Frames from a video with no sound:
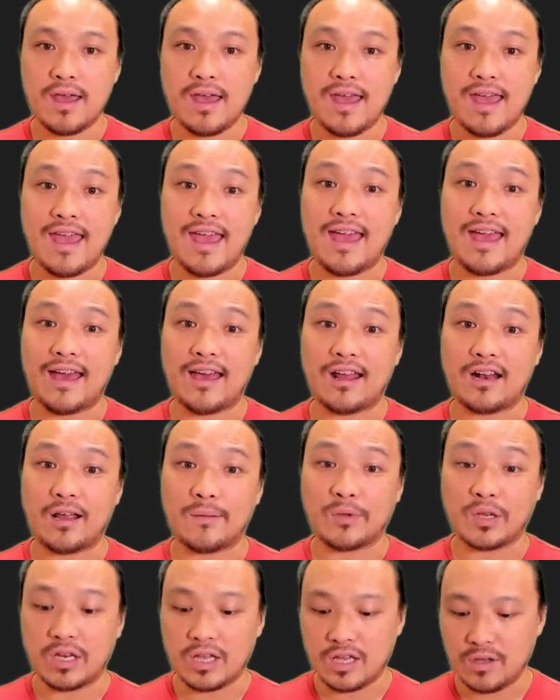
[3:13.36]
and
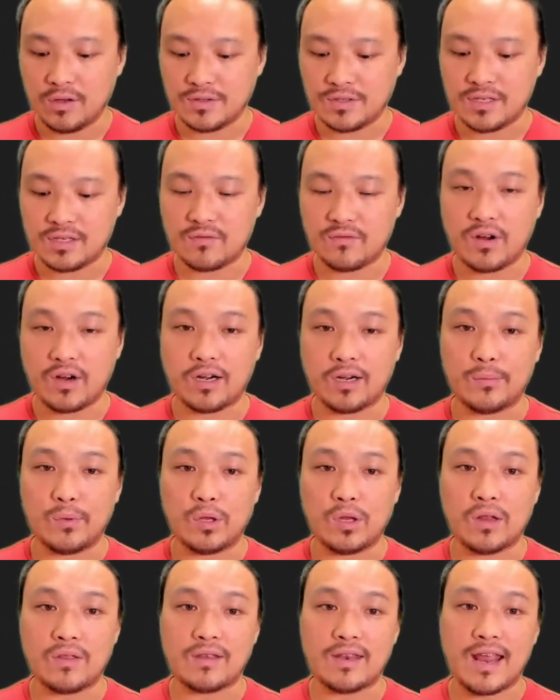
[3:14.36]
I'm going to use this variable
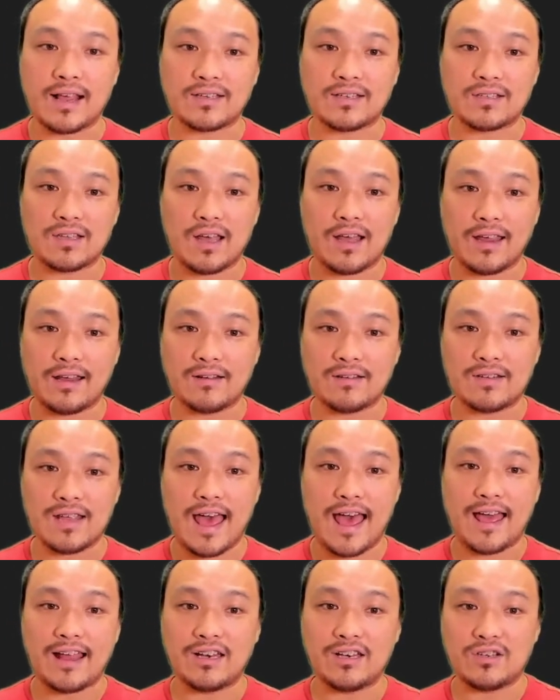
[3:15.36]
on the next line to
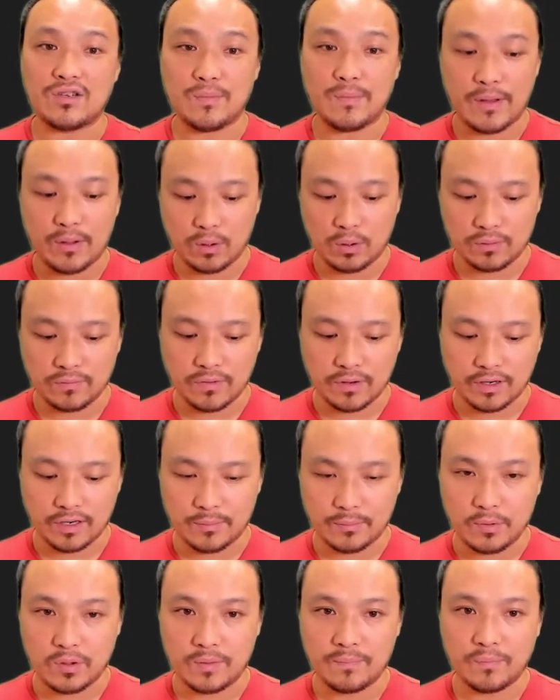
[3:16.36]
add to my old
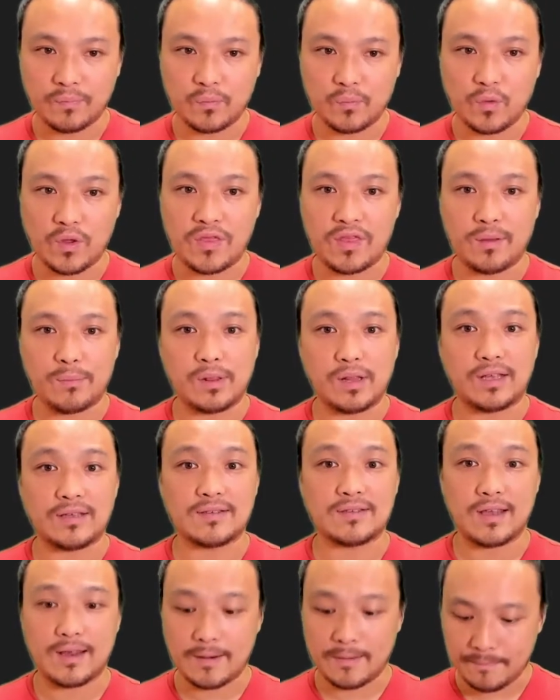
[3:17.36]
variable with the plus
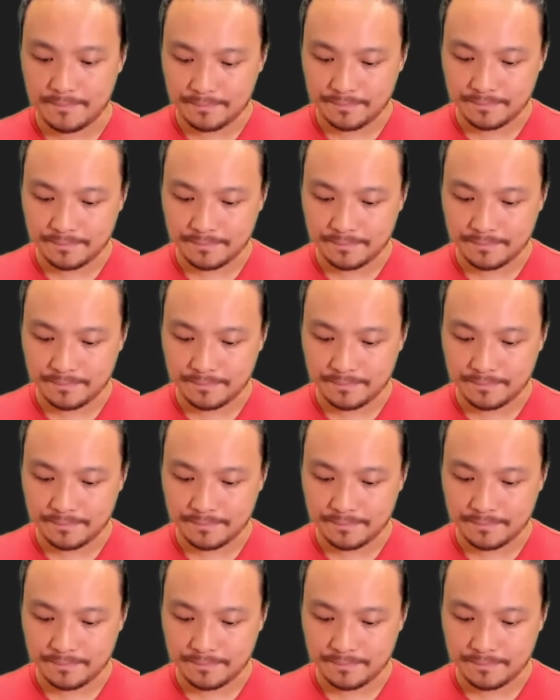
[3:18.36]
sign.